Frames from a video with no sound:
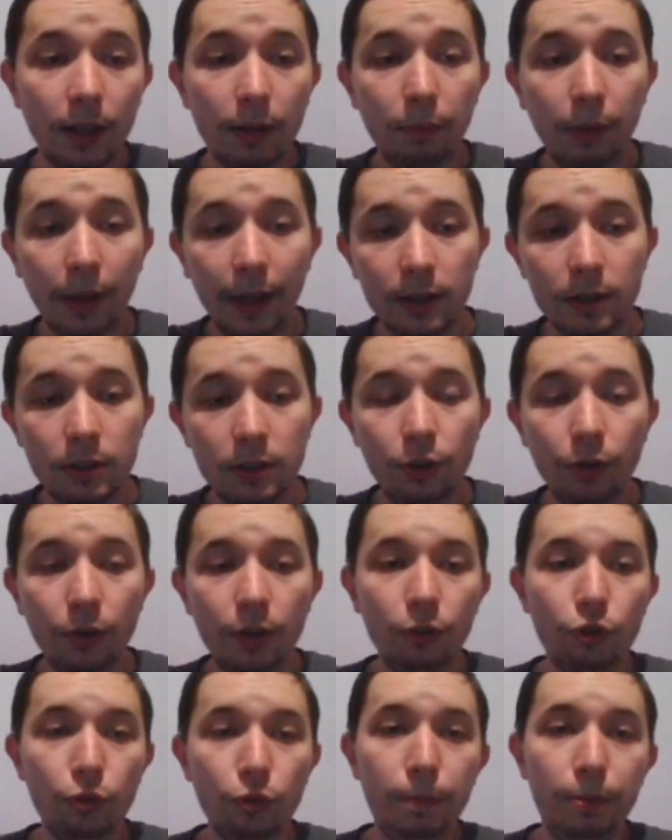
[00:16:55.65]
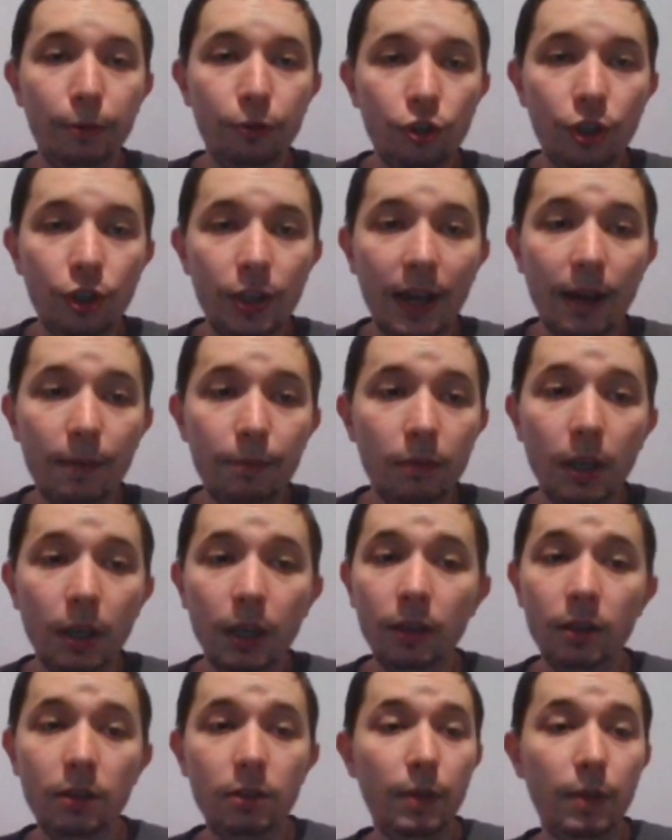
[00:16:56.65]
Black is going to push them.
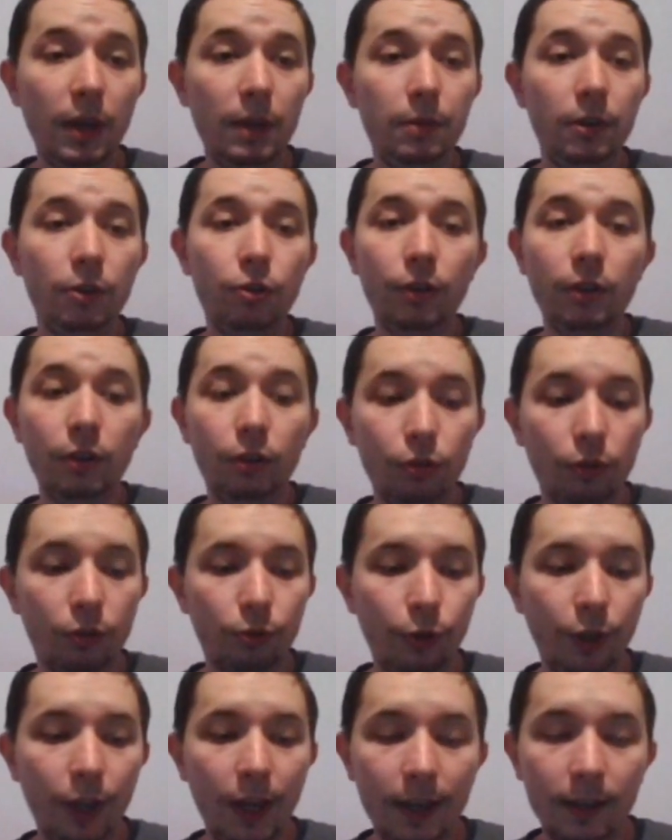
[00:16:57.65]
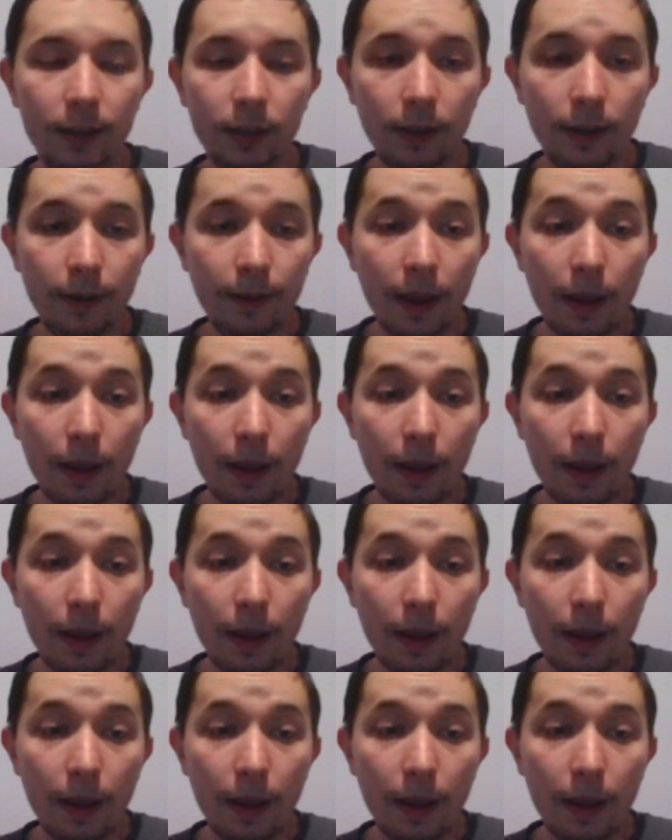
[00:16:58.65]
He's maybe going to create